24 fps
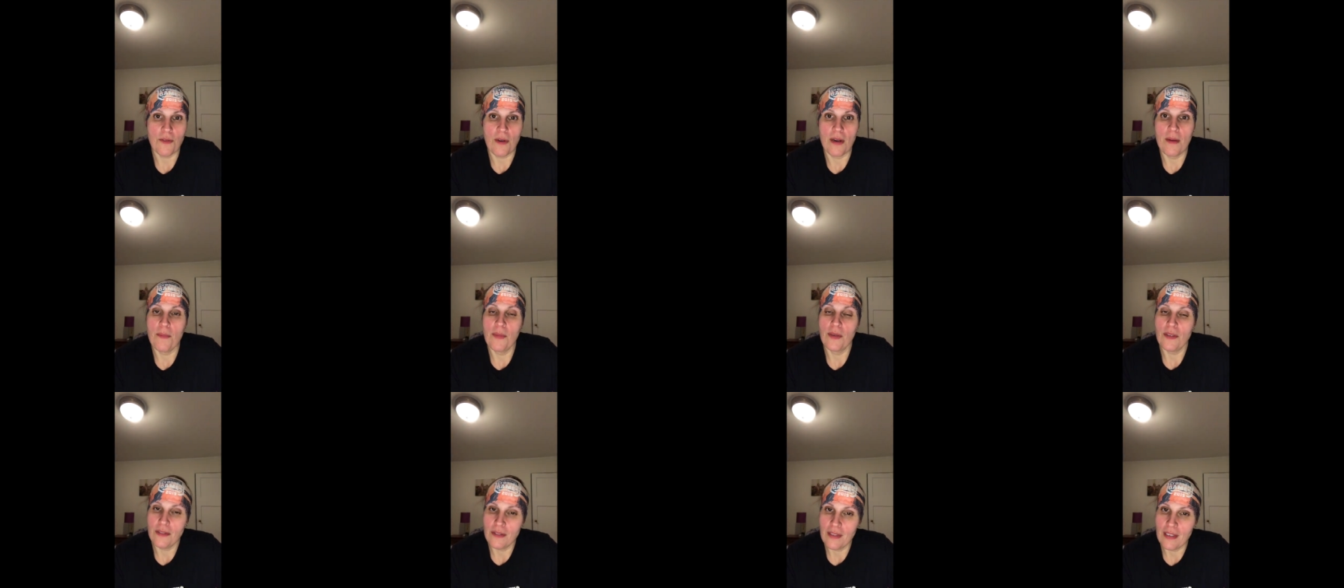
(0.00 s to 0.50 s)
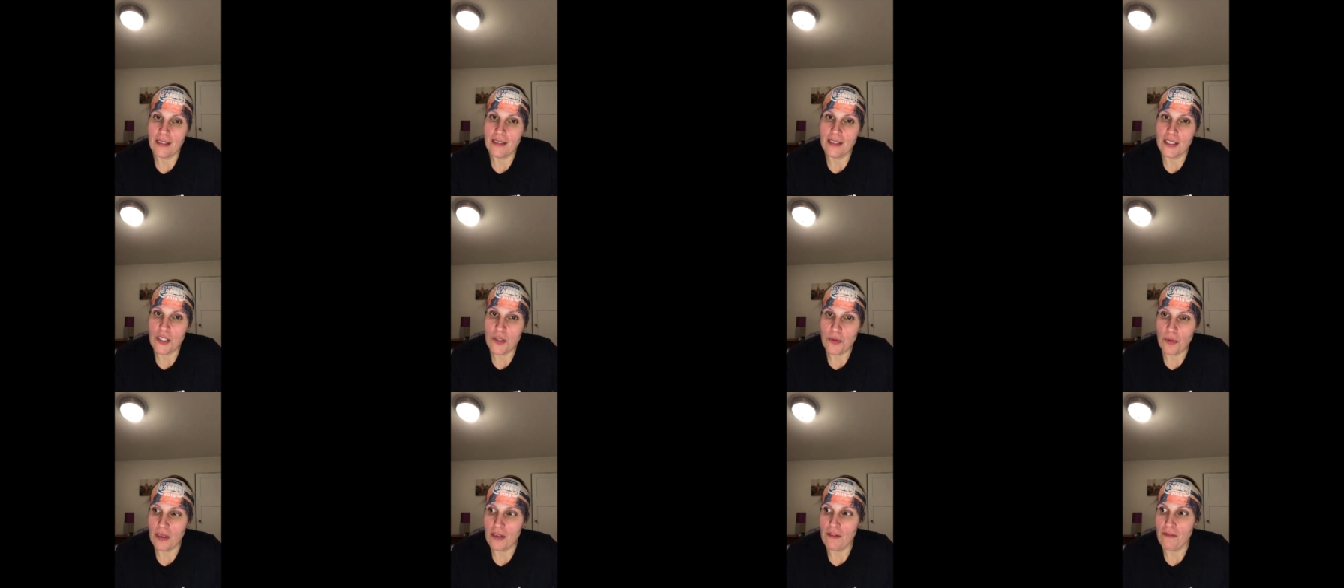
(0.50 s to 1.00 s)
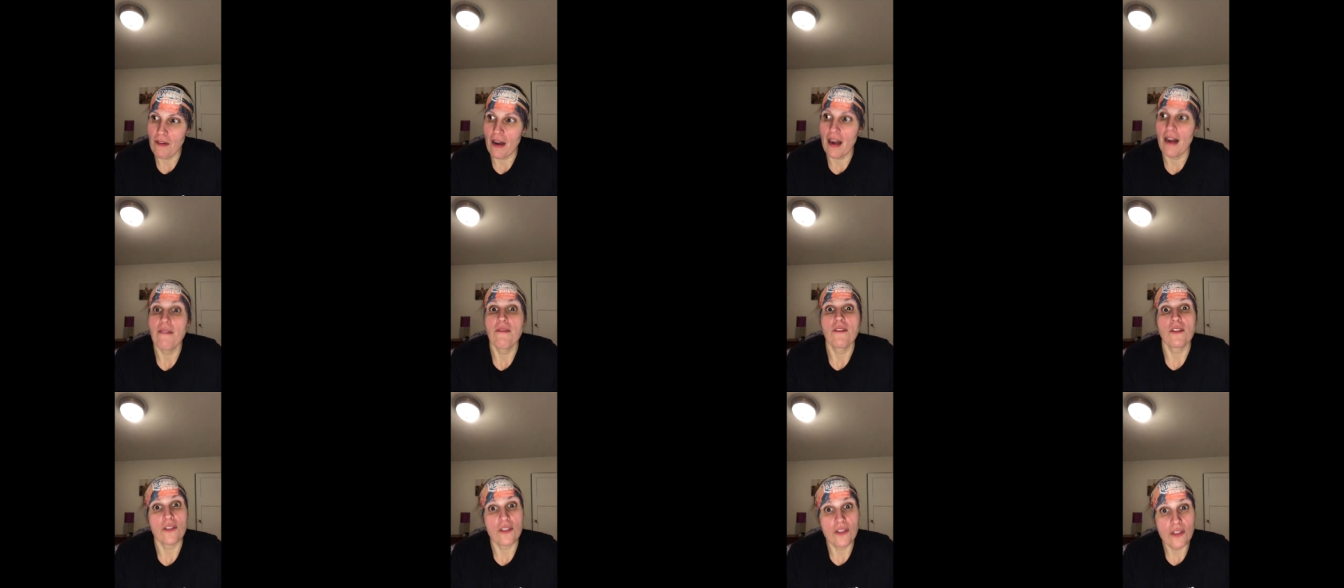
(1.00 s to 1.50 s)
right, built in
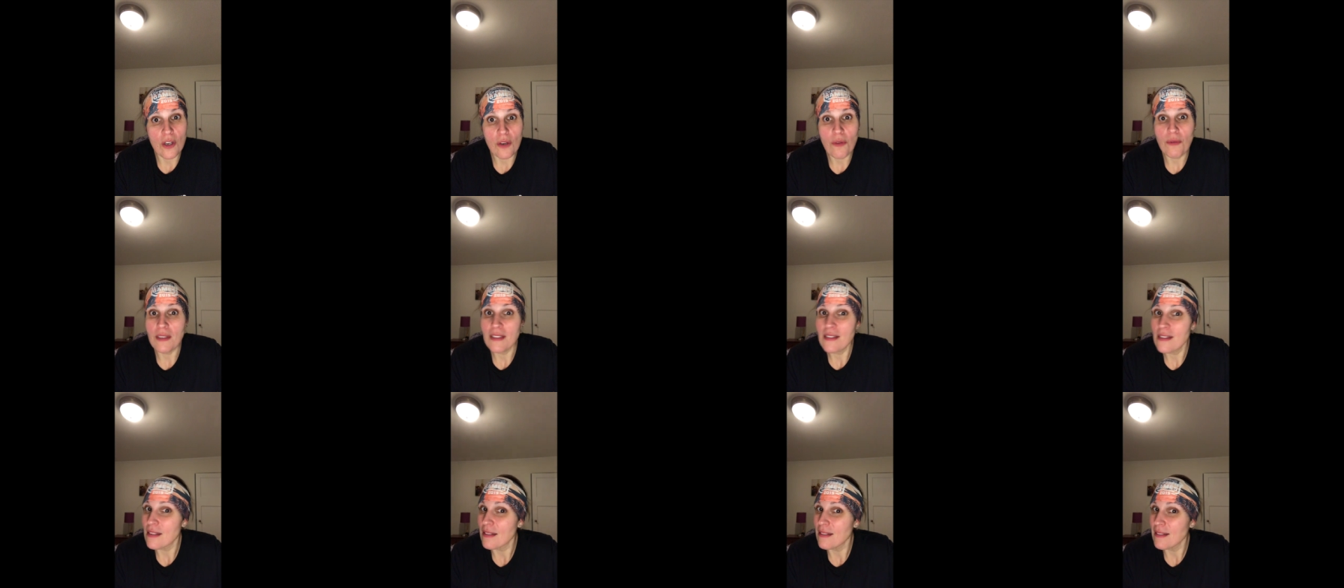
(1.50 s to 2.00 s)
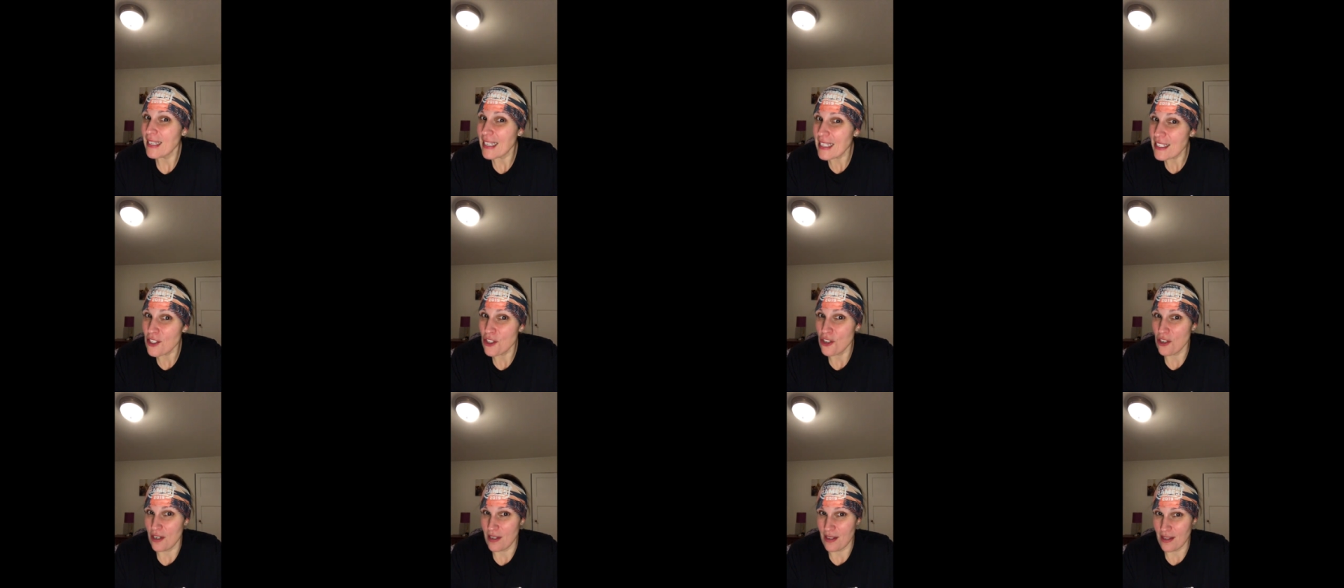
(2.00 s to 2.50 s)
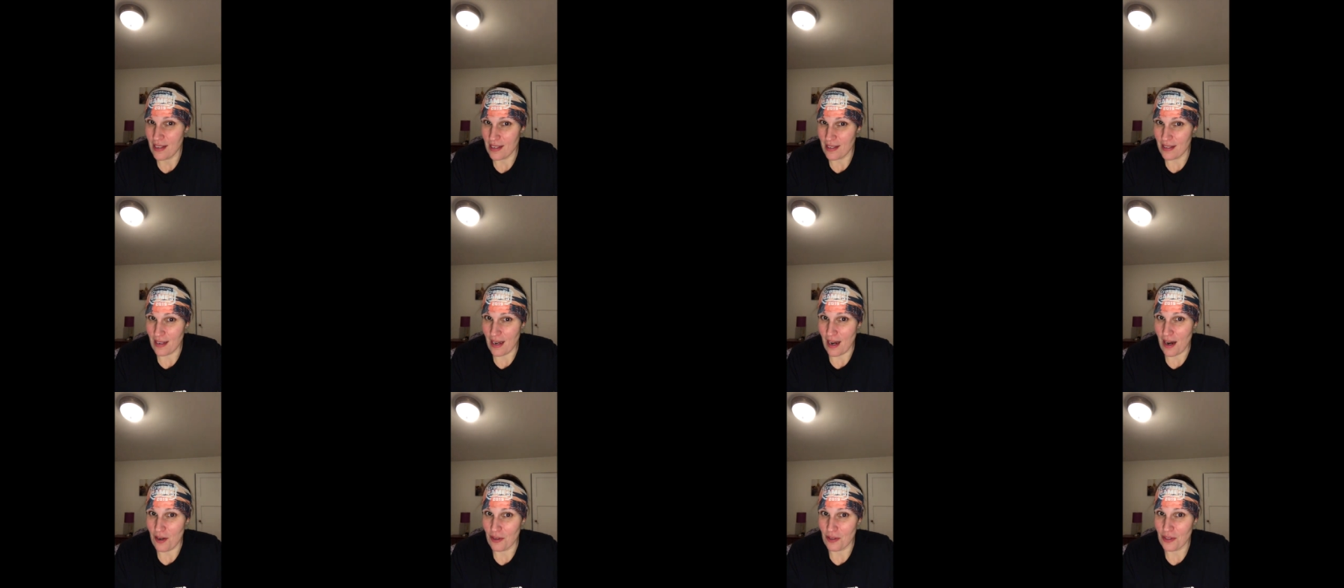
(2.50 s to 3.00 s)
1925, there's no insulation in
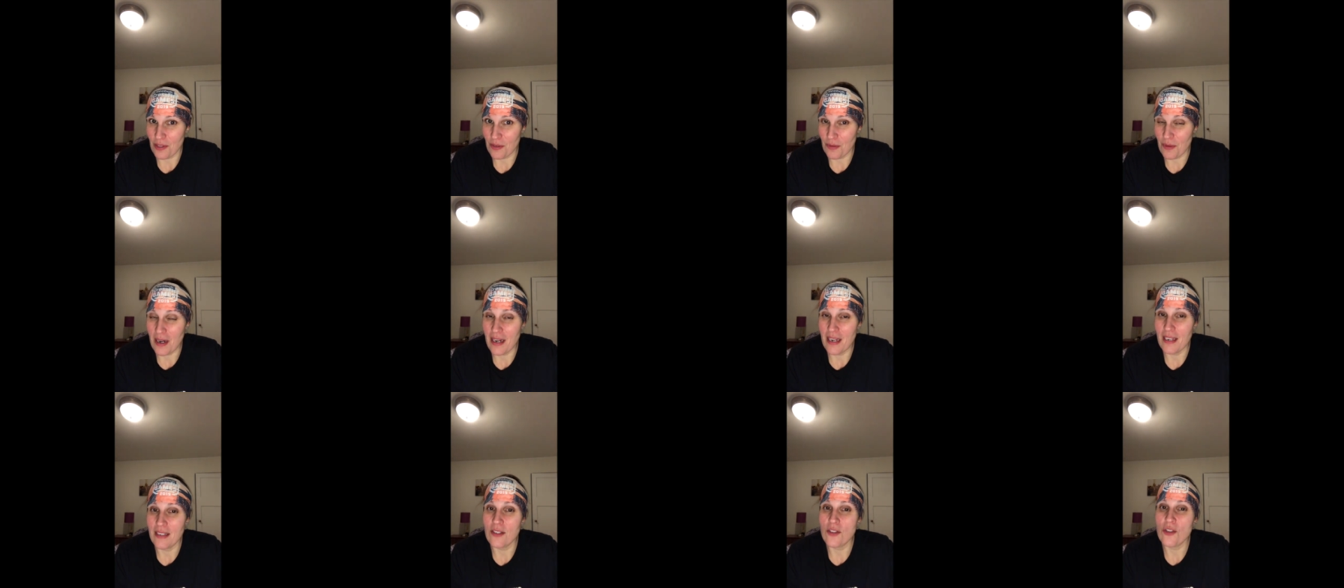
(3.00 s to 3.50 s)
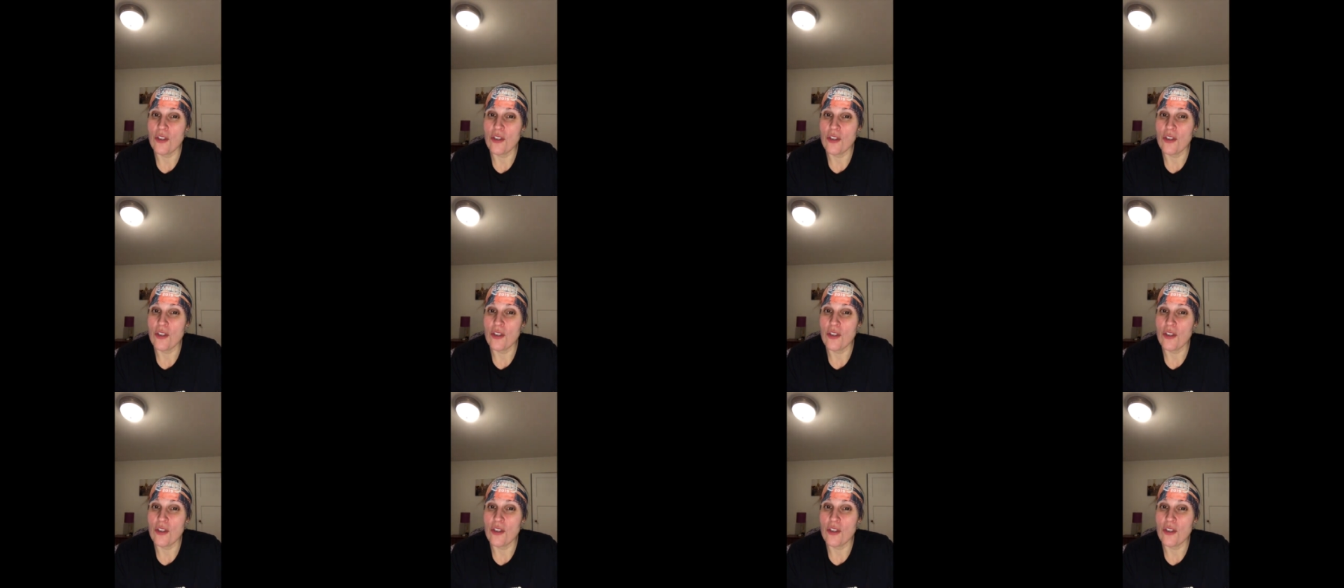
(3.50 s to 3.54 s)
this house, right?